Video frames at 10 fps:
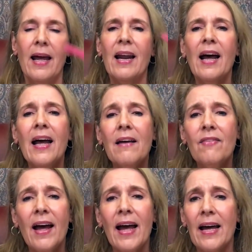and I have
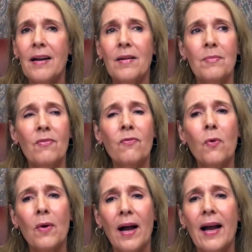had them
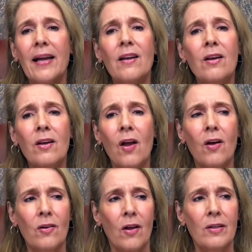for a
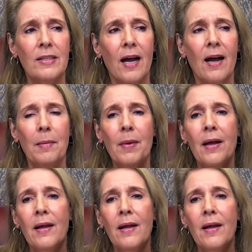long, long time.